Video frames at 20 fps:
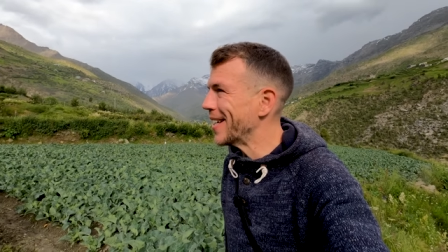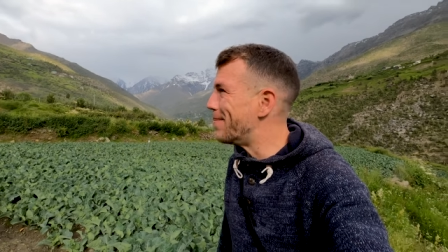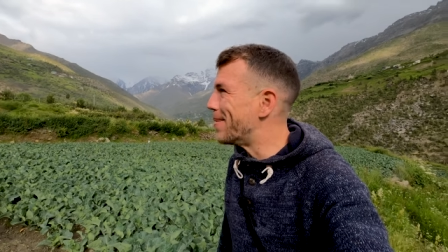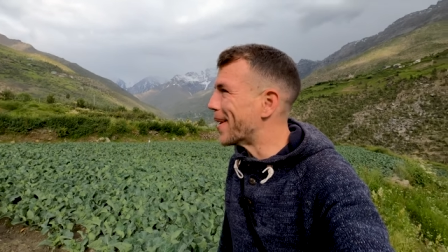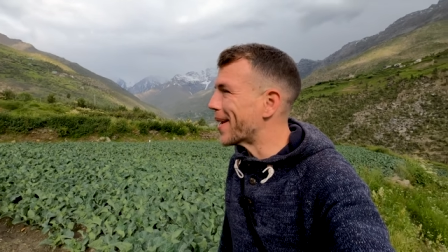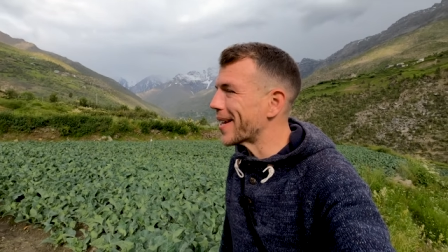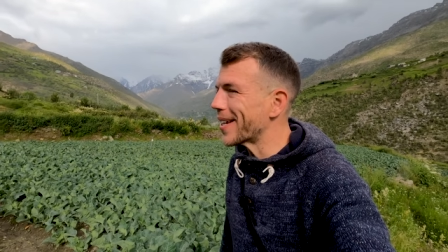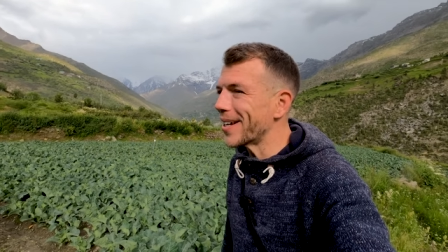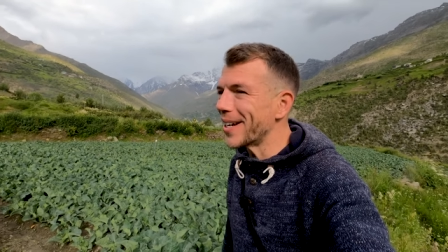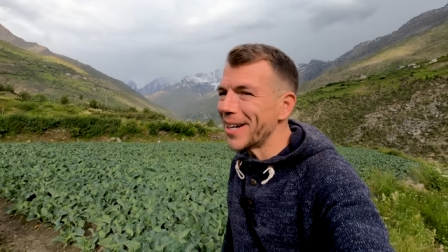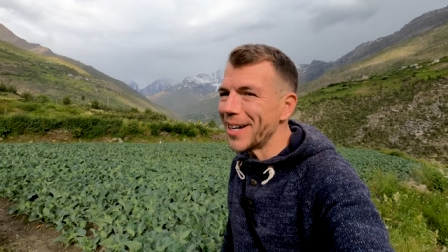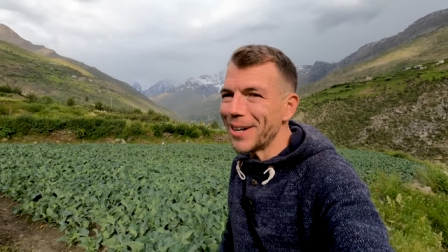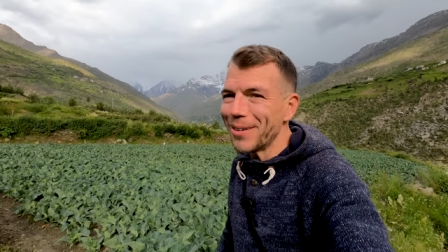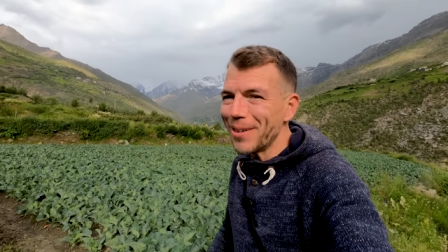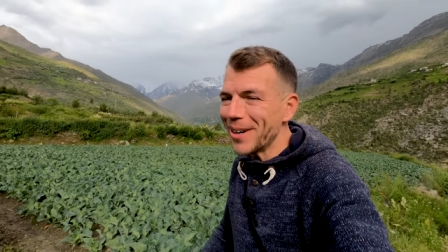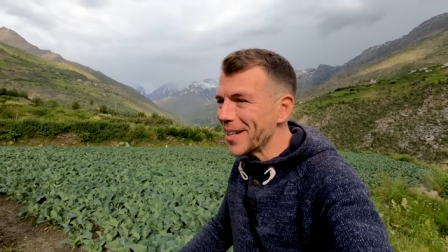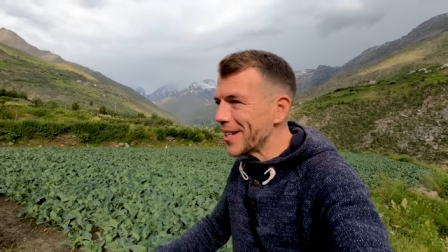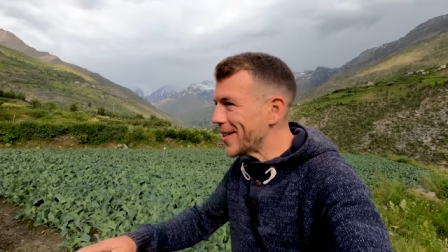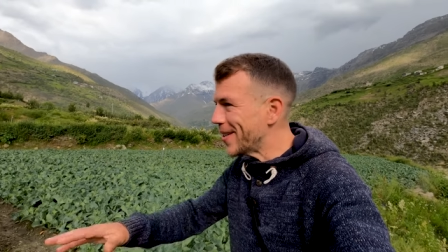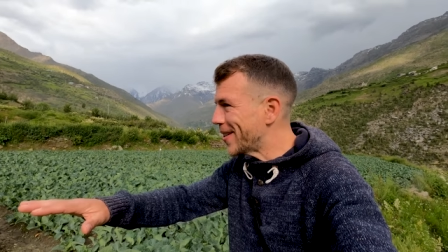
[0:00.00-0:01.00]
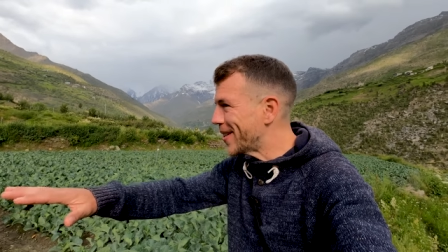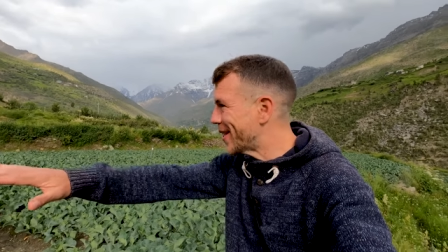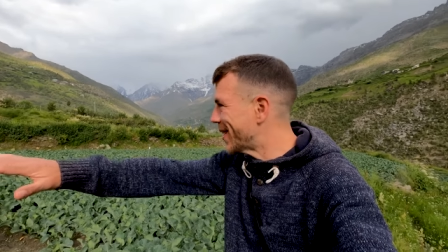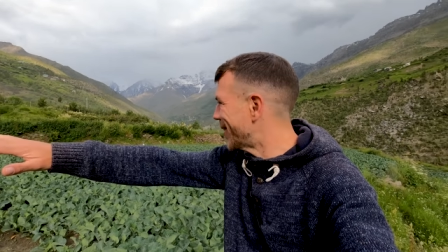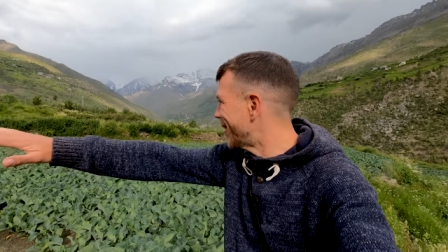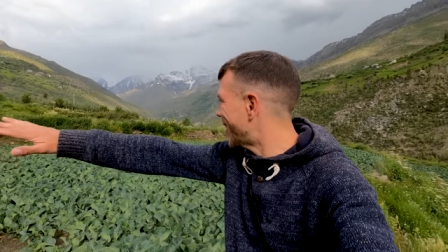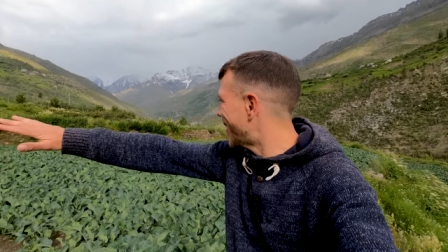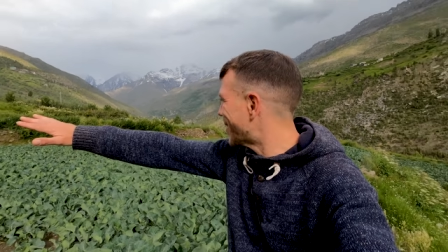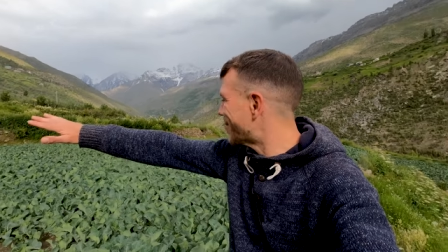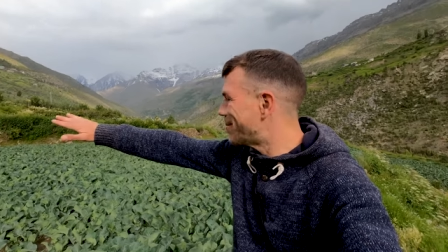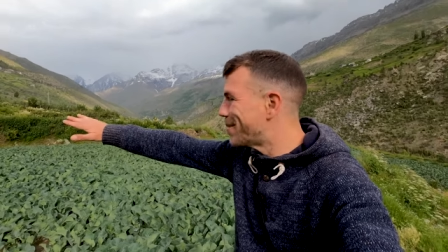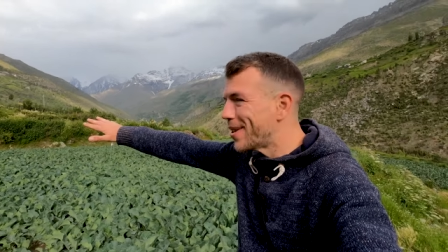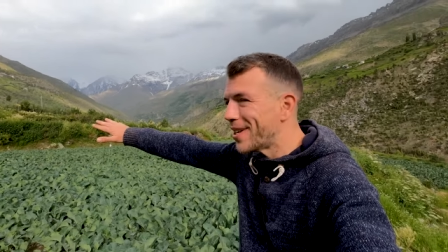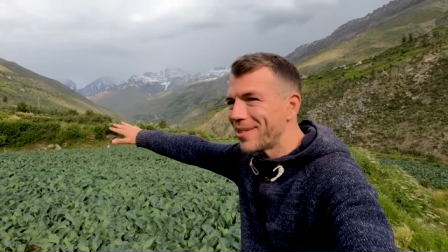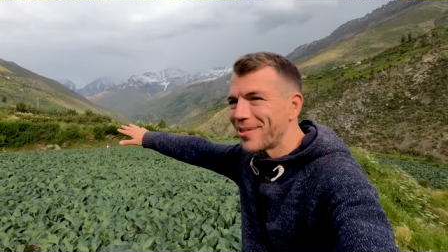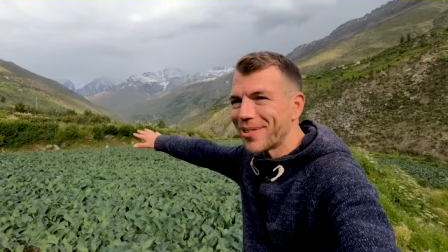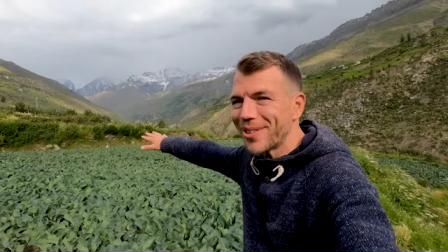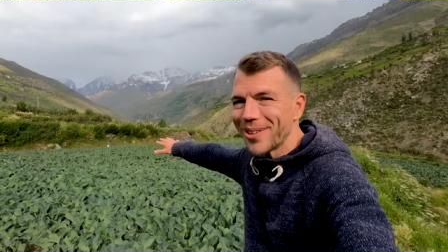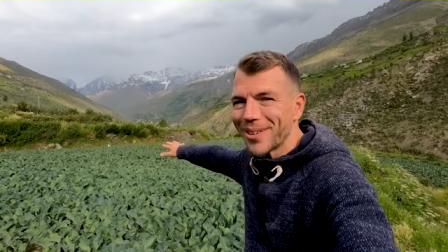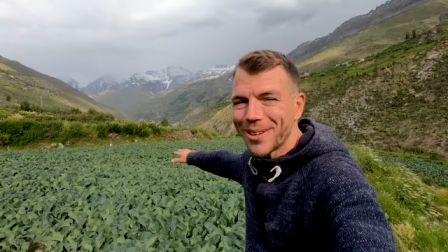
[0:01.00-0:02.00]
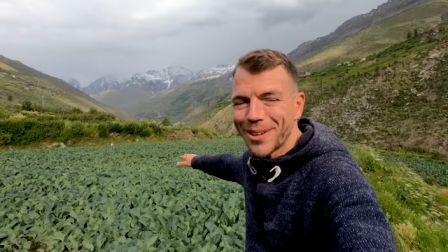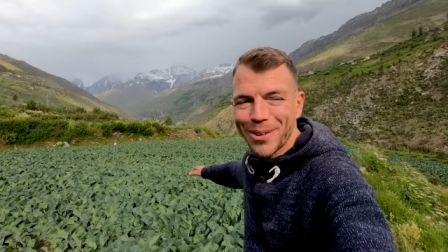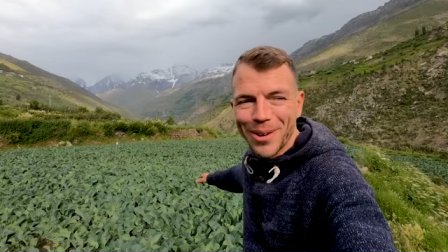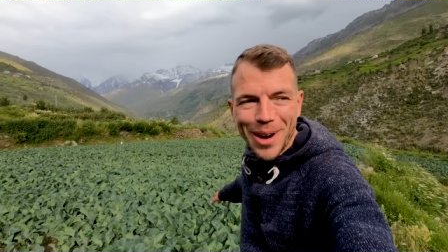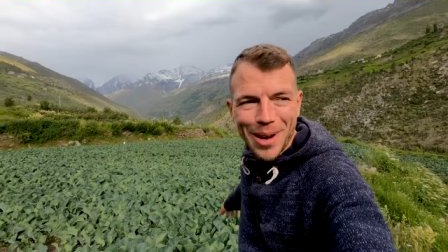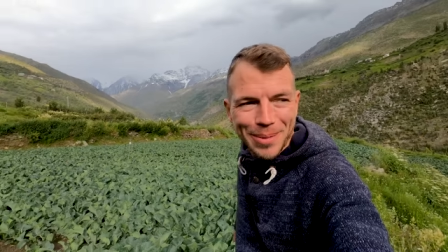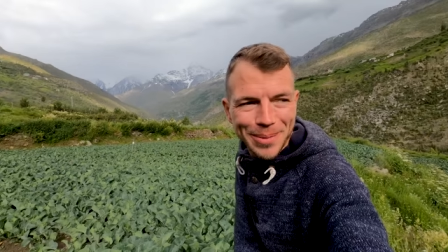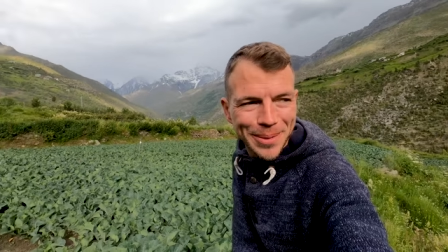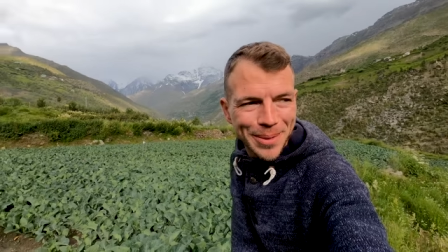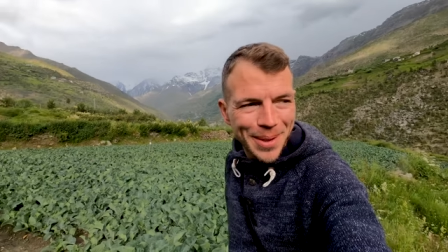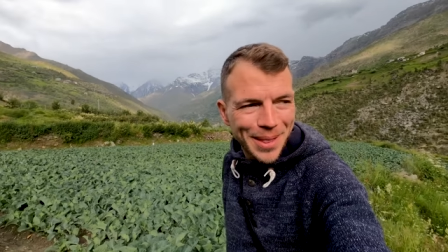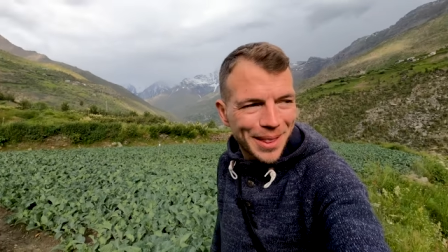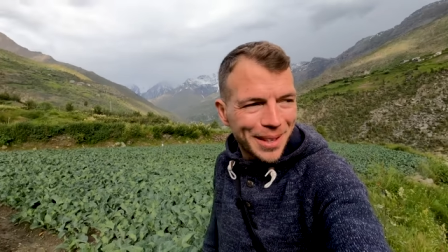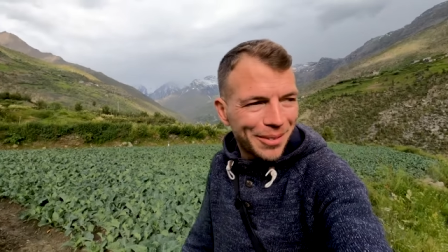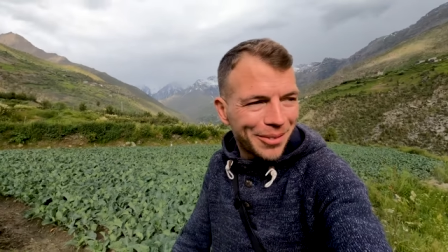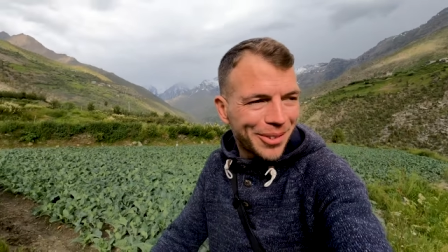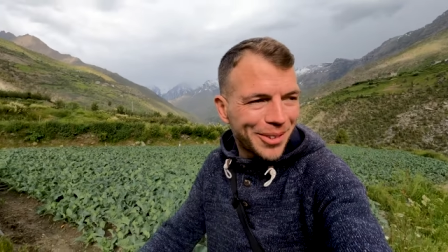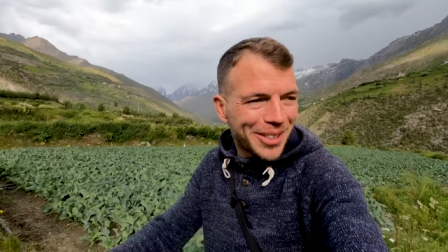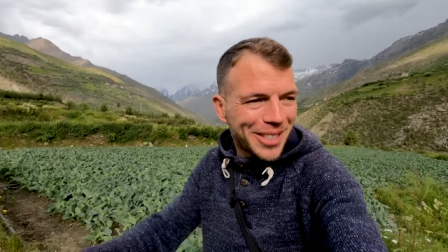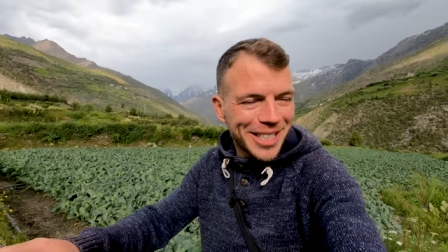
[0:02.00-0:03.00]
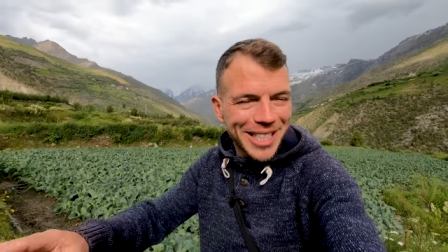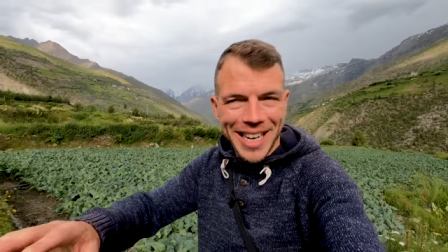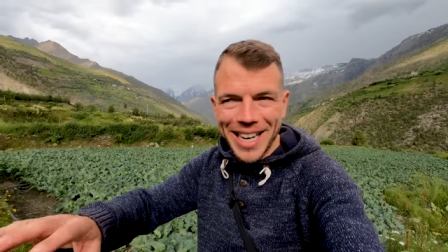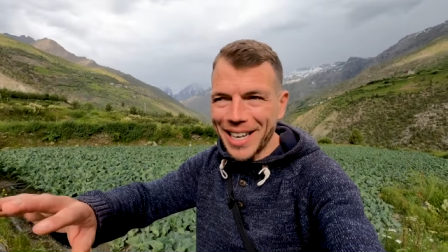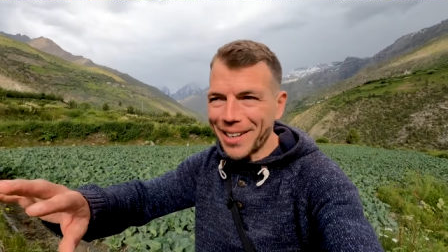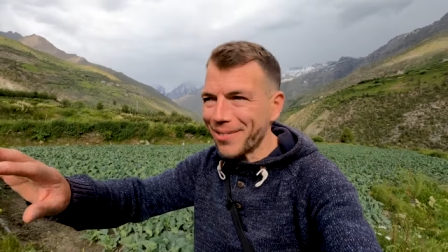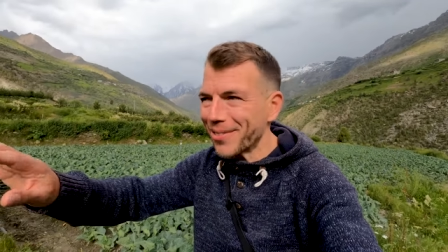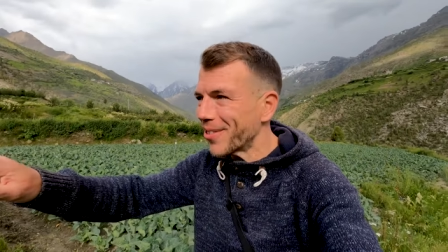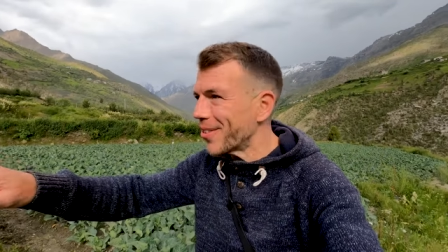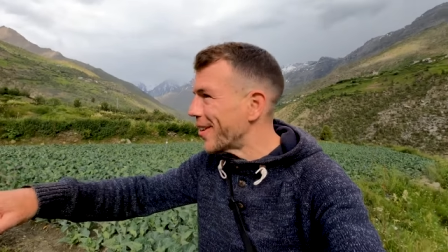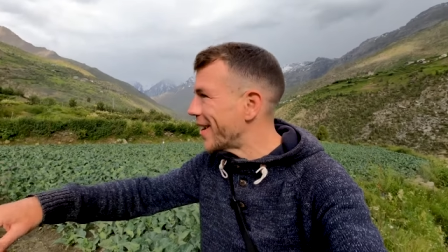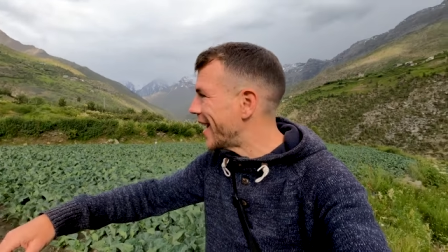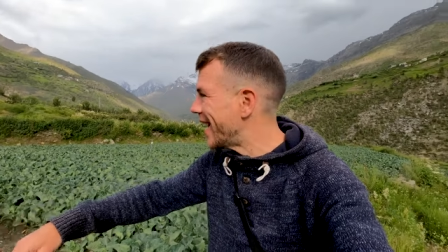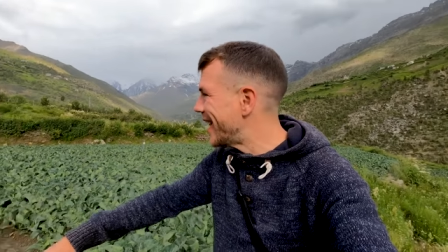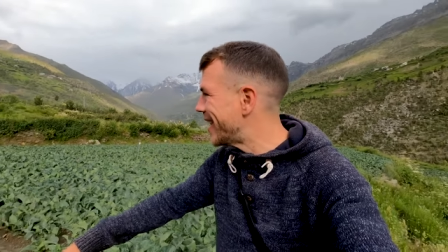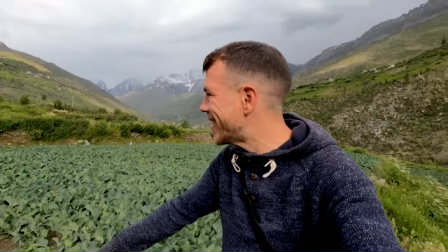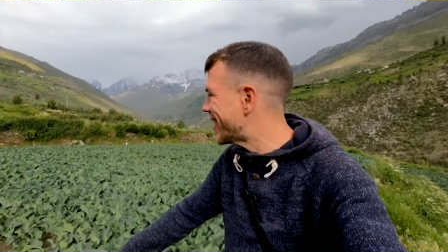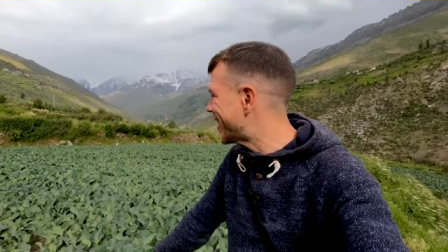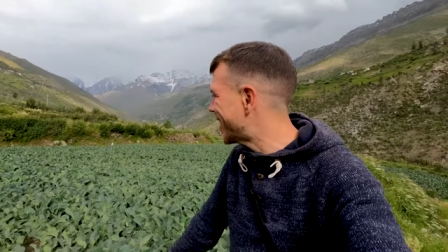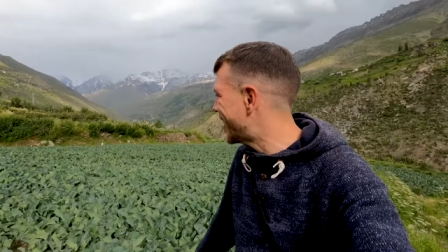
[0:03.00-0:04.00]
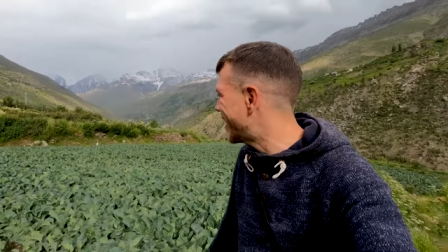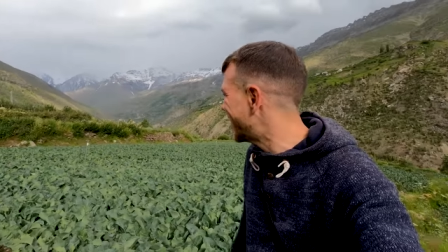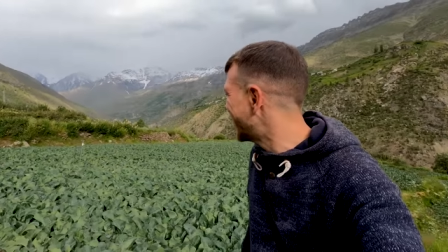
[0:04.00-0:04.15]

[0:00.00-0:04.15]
but when you show like beautiful crops with different shade of greens